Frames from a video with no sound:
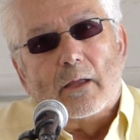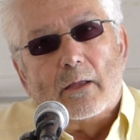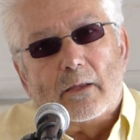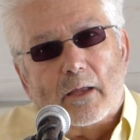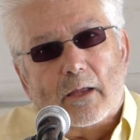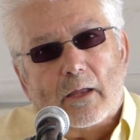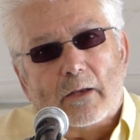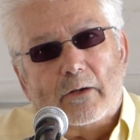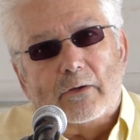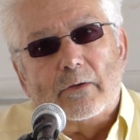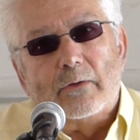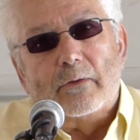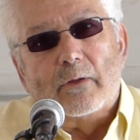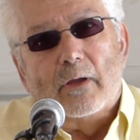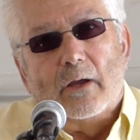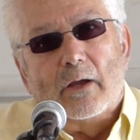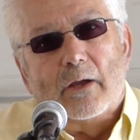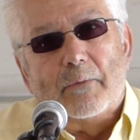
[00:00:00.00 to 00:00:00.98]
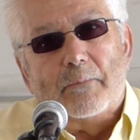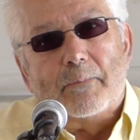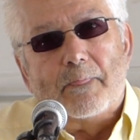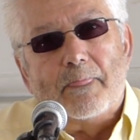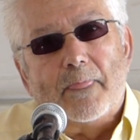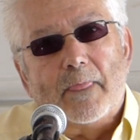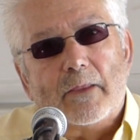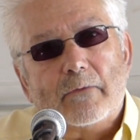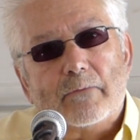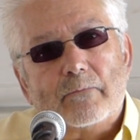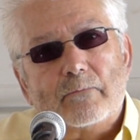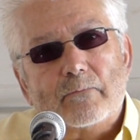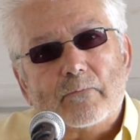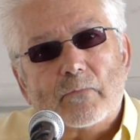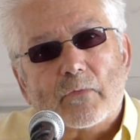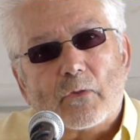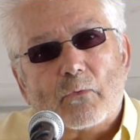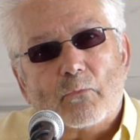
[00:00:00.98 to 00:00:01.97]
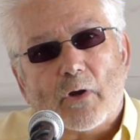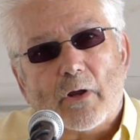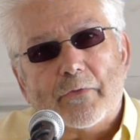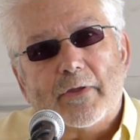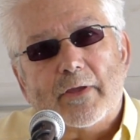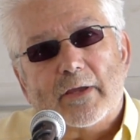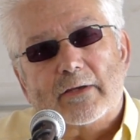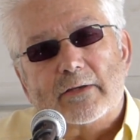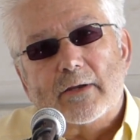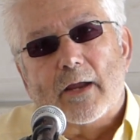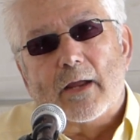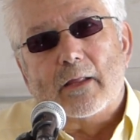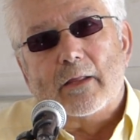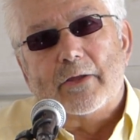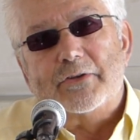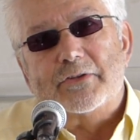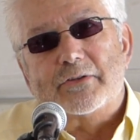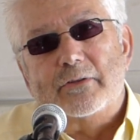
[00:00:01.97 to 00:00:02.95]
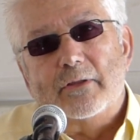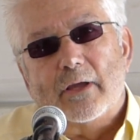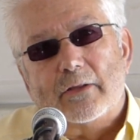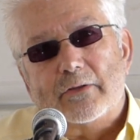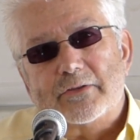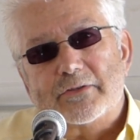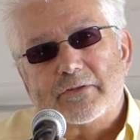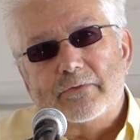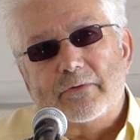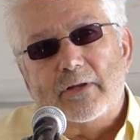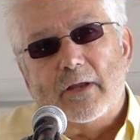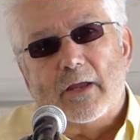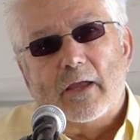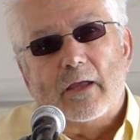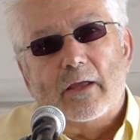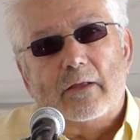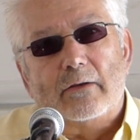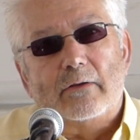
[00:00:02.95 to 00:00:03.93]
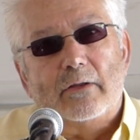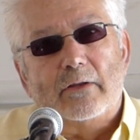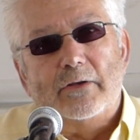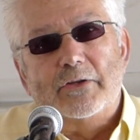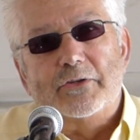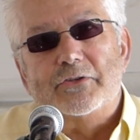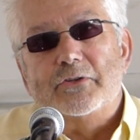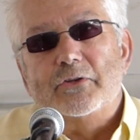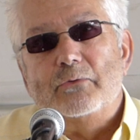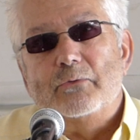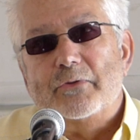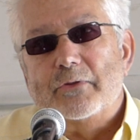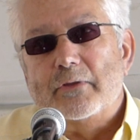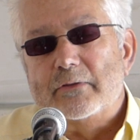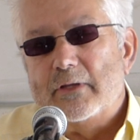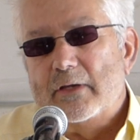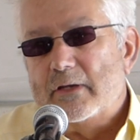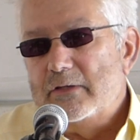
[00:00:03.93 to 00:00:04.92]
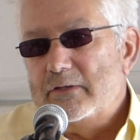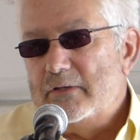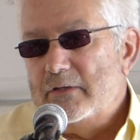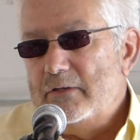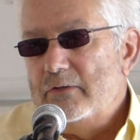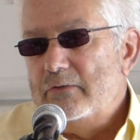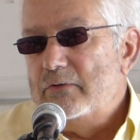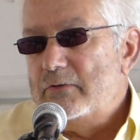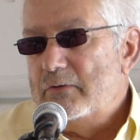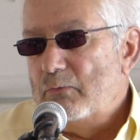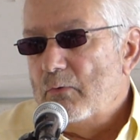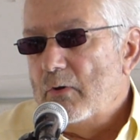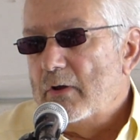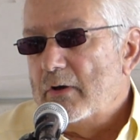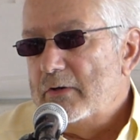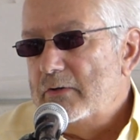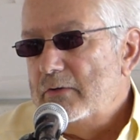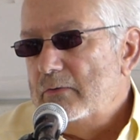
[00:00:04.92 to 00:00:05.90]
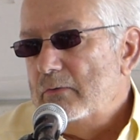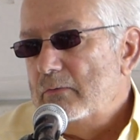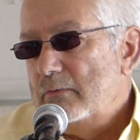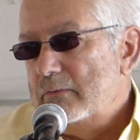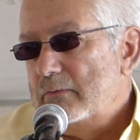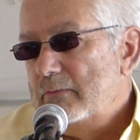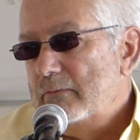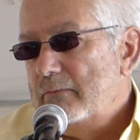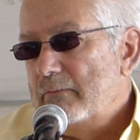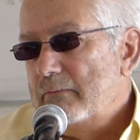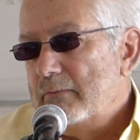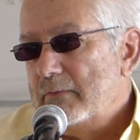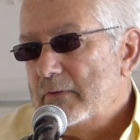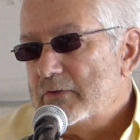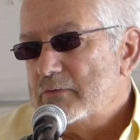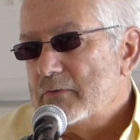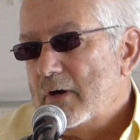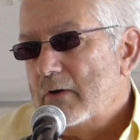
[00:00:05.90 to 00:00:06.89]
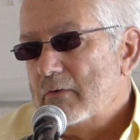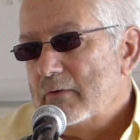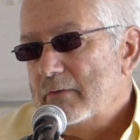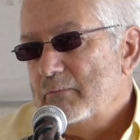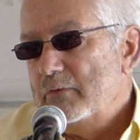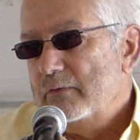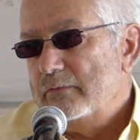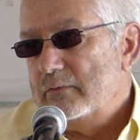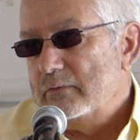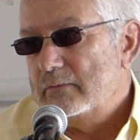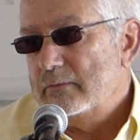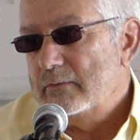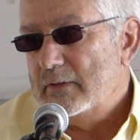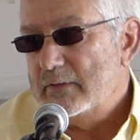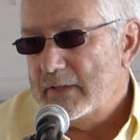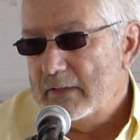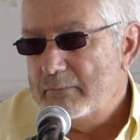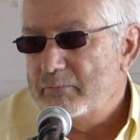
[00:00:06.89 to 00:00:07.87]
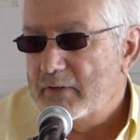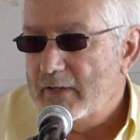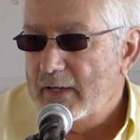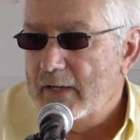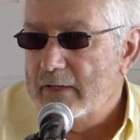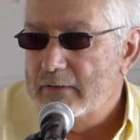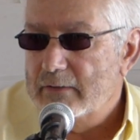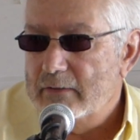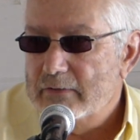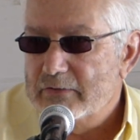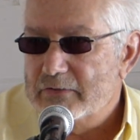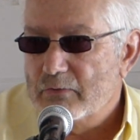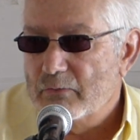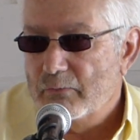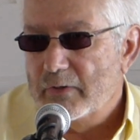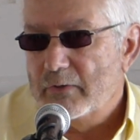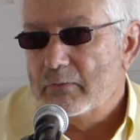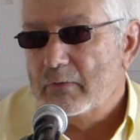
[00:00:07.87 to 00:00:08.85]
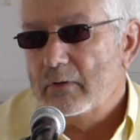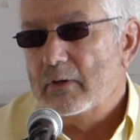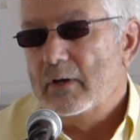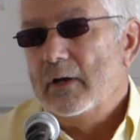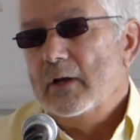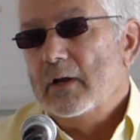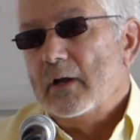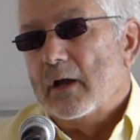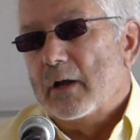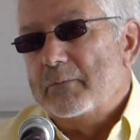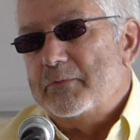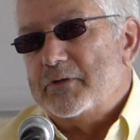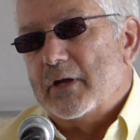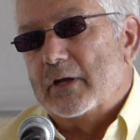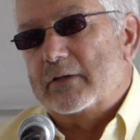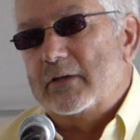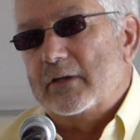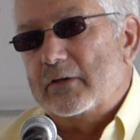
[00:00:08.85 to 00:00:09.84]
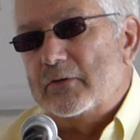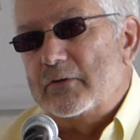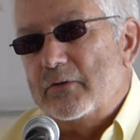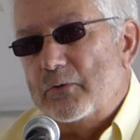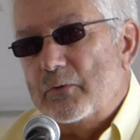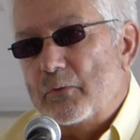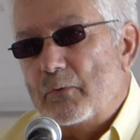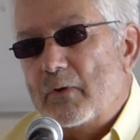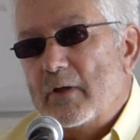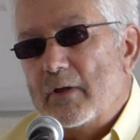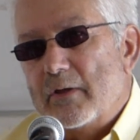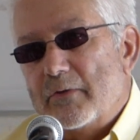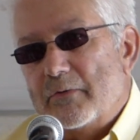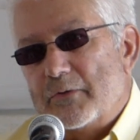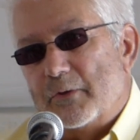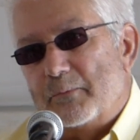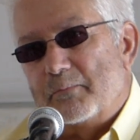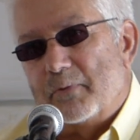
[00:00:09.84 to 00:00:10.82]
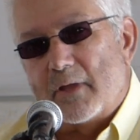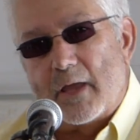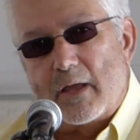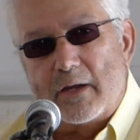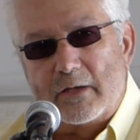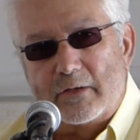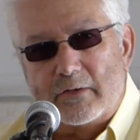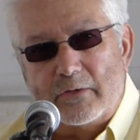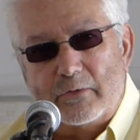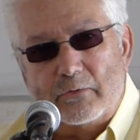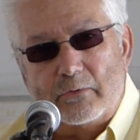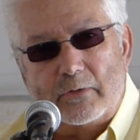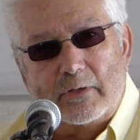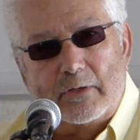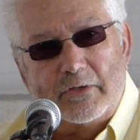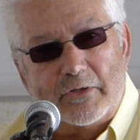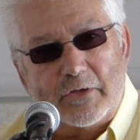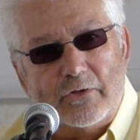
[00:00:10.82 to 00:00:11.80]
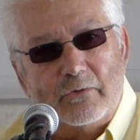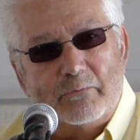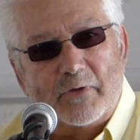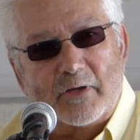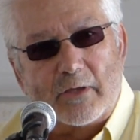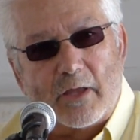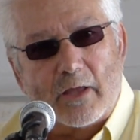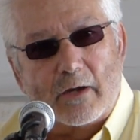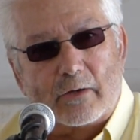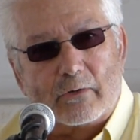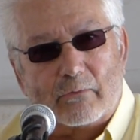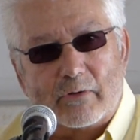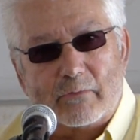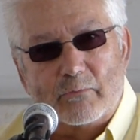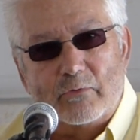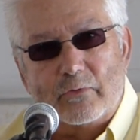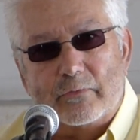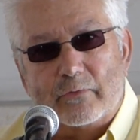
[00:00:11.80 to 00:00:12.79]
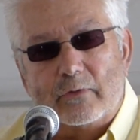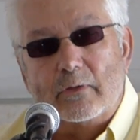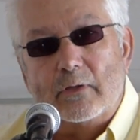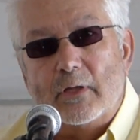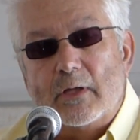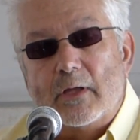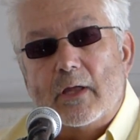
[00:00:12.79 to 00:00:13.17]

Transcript: And while they acknowledged that Zuni had an issue with it, they continued to want to do the trout removal, and they had planned it. And so we were objecting to their planning to continue mechanical removal